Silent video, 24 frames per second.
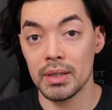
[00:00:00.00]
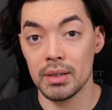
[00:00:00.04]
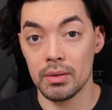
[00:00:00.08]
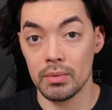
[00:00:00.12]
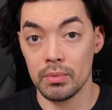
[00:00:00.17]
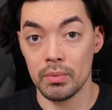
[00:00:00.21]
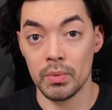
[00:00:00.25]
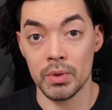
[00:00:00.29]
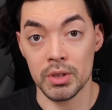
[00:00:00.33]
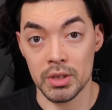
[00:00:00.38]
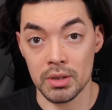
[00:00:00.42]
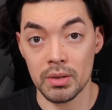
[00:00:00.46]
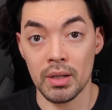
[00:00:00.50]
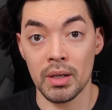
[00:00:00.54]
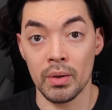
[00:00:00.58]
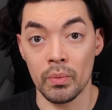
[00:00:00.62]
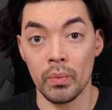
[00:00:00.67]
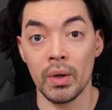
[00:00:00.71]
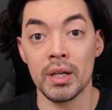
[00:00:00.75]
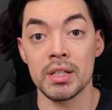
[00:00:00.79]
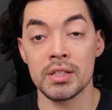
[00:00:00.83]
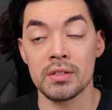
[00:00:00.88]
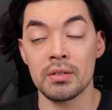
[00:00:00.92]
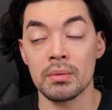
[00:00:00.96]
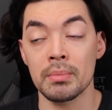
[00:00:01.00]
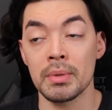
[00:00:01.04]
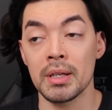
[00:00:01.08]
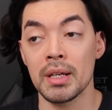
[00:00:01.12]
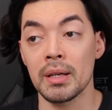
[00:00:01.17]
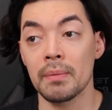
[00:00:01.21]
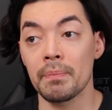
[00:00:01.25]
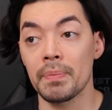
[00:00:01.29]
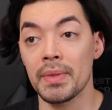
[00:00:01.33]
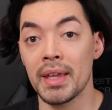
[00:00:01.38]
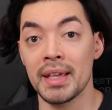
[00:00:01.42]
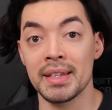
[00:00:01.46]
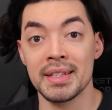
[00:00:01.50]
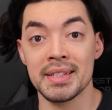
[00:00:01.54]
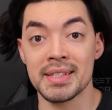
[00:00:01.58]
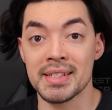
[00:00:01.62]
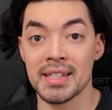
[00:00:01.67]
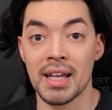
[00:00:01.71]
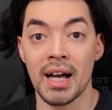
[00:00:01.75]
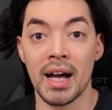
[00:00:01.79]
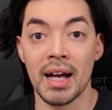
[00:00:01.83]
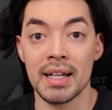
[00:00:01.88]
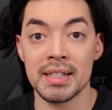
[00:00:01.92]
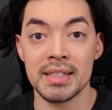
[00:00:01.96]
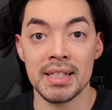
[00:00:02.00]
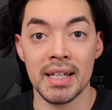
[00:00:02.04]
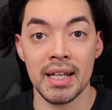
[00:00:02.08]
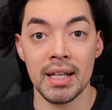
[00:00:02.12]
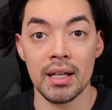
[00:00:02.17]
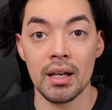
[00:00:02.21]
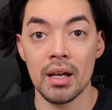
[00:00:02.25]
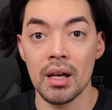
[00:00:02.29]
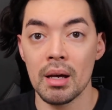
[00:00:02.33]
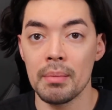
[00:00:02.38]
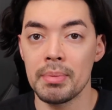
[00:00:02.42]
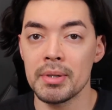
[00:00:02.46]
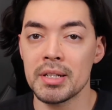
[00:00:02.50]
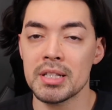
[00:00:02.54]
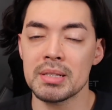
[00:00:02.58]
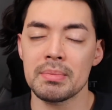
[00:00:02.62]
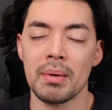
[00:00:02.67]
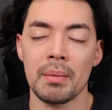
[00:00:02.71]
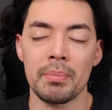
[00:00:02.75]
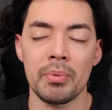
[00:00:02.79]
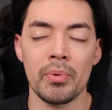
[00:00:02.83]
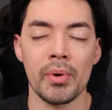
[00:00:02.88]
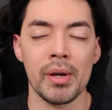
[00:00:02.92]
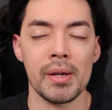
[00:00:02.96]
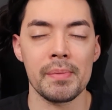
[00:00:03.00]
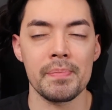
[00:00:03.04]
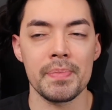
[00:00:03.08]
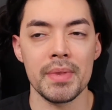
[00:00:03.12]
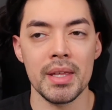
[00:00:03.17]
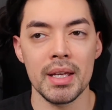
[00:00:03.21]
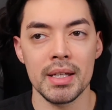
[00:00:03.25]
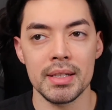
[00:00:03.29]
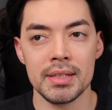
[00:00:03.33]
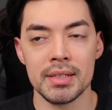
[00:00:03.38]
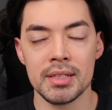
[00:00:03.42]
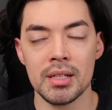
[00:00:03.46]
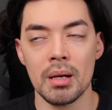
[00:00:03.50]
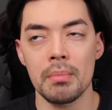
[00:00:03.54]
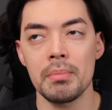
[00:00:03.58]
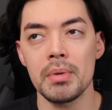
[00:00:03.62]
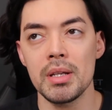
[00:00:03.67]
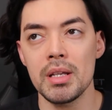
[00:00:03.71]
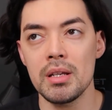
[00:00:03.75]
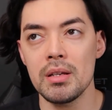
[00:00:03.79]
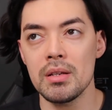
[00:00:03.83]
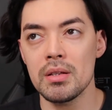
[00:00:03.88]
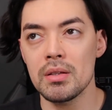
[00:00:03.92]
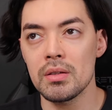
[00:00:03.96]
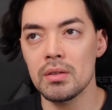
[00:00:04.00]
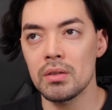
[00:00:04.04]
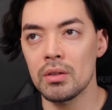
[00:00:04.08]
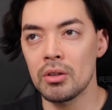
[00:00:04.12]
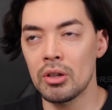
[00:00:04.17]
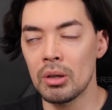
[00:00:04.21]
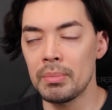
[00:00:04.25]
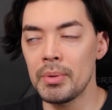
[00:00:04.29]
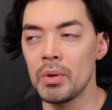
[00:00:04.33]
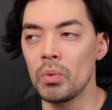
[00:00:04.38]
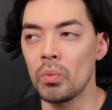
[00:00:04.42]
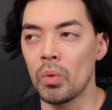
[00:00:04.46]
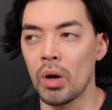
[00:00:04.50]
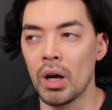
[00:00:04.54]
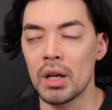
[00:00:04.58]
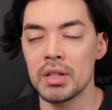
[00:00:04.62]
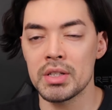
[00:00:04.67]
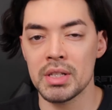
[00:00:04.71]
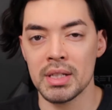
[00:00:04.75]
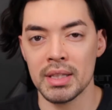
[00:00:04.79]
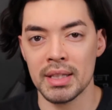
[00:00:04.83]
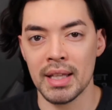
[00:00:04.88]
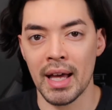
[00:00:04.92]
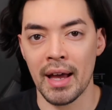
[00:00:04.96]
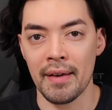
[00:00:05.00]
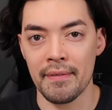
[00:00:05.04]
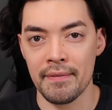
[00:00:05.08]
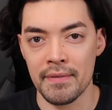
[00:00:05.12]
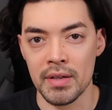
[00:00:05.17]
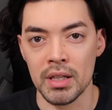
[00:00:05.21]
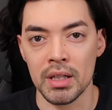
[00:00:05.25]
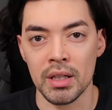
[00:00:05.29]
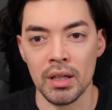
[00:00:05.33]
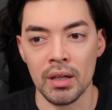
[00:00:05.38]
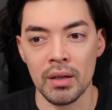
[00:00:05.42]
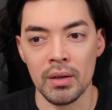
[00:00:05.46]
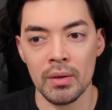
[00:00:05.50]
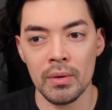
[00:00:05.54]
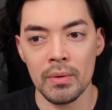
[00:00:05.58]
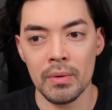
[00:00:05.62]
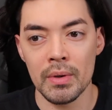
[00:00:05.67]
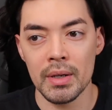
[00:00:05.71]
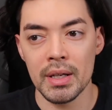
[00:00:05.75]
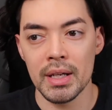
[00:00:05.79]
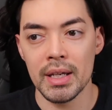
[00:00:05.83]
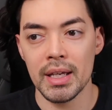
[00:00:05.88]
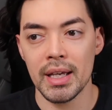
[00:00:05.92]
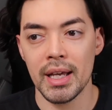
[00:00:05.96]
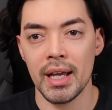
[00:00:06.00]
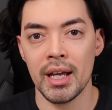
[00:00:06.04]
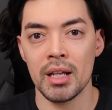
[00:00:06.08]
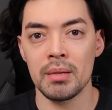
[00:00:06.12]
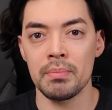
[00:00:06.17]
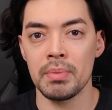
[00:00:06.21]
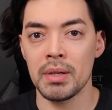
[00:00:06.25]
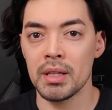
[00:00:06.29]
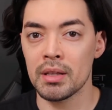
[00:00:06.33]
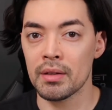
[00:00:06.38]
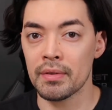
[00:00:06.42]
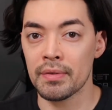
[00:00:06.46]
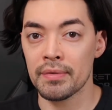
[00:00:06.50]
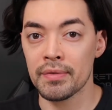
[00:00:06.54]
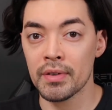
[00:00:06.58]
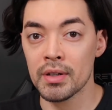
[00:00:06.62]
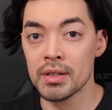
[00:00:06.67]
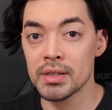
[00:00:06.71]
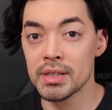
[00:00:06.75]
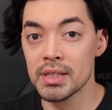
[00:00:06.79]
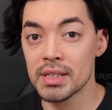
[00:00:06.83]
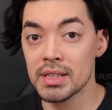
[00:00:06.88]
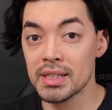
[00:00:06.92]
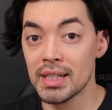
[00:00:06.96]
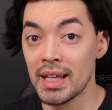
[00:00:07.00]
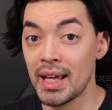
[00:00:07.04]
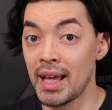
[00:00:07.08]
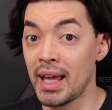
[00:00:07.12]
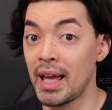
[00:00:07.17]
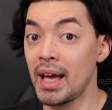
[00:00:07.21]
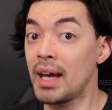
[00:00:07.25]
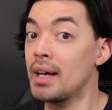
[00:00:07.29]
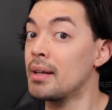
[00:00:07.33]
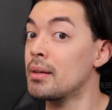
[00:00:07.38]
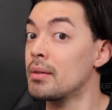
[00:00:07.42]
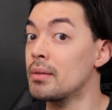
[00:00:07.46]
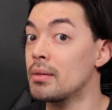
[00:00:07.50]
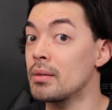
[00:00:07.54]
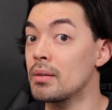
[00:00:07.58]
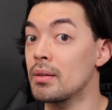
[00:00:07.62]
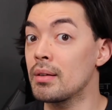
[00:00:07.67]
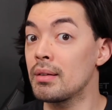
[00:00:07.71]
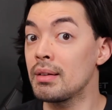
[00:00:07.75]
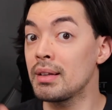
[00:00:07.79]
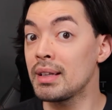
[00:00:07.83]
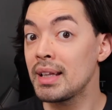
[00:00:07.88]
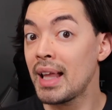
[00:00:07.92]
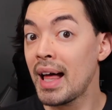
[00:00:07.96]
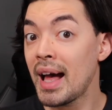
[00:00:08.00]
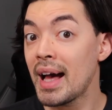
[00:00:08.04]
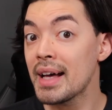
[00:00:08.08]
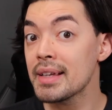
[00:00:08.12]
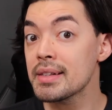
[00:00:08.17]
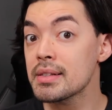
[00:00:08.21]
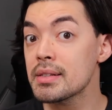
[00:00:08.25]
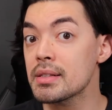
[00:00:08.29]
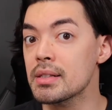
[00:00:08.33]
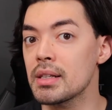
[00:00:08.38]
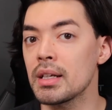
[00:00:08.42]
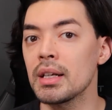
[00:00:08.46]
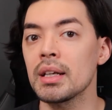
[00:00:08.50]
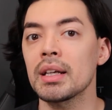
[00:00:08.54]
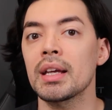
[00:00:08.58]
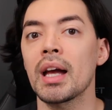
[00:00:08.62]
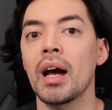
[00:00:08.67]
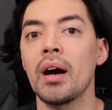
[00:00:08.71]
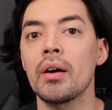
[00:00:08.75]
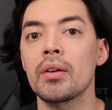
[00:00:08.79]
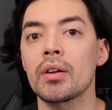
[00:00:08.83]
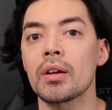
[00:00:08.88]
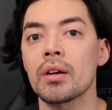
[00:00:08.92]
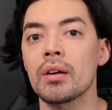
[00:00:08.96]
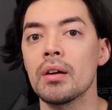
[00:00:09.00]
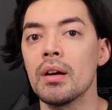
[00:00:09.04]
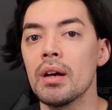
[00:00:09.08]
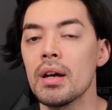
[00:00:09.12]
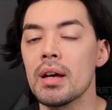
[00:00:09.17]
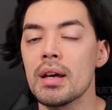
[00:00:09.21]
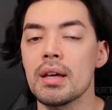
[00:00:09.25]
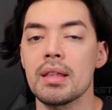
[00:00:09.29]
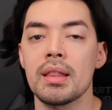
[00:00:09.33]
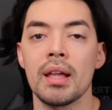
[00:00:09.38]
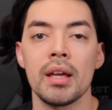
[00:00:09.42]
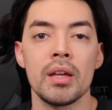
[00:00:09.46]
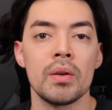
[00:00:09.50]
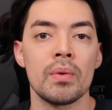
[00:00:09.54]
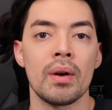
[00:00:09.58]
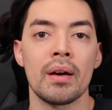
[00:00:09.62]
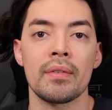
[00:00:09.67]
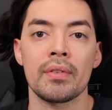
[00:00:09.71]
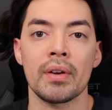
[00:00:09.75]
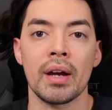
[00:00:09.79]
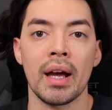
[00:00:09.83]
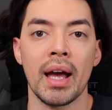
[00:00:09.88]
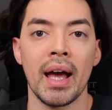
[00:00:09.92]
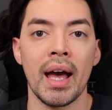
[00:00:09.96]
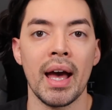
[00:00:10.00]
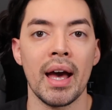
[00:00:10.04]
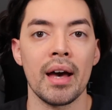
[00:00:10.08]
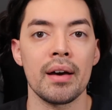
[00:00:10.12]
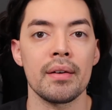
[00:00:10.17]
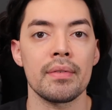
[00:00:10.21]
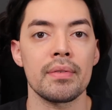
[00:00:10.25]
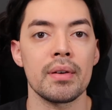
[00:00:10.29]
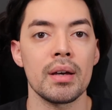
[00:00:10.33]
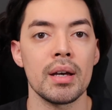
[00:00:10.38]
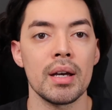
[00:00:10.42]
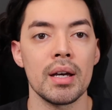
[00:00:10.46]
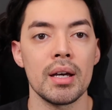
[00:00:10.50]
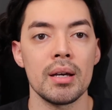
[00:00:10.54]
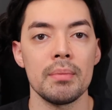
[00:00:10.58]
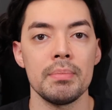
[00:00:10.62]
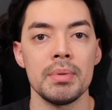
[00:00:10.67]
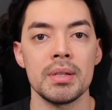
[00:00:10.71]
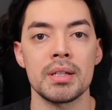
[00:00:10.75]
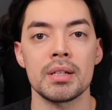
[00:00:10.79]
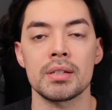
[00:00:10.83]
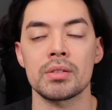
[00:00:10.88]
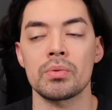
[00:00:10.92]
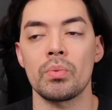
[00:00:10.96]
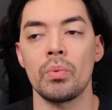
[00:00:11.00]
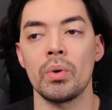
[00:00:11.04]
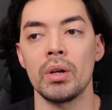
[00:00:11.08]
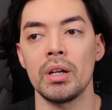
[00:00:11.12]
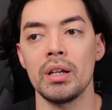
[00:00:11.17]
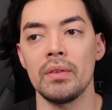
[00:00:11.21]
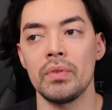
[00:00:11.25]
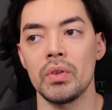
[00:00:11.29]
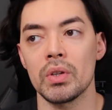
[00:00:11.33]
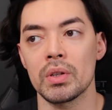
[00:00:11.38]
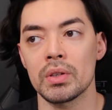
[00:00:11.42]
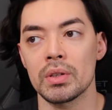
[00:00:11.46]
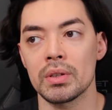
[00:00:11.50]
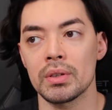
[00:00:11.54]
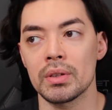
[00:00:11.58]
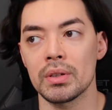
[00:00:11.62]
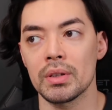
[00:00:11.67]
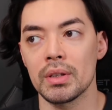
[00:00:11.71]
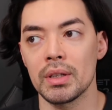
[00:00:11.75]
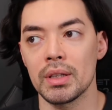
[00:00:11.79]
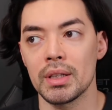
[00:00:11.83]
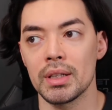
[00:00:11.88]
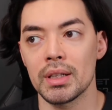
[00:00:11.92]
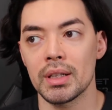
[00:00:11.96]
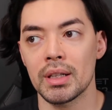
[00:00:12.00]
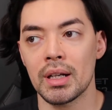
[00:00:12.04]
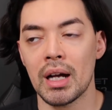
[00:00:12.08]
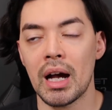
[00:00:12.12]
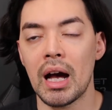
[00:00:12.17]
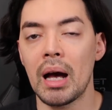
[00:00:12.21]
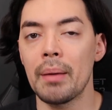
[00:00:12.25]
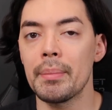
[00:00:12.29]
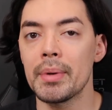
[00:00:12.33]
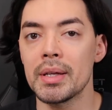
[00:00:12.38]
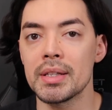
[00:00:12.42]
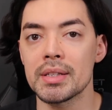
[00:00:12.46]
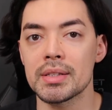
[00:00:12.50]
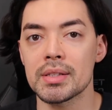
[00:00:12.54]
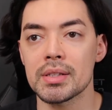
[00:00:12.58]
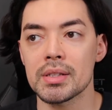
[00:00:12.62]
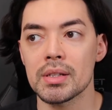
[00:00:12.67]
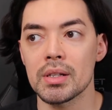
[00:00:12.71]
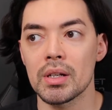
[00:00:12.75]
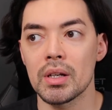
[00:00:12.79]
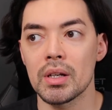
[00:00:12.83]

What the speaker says: which it was for me. And this is a hot take. But here's my point. Somebody could be watching that video and be the first and last encounter that you ever have because one of your comments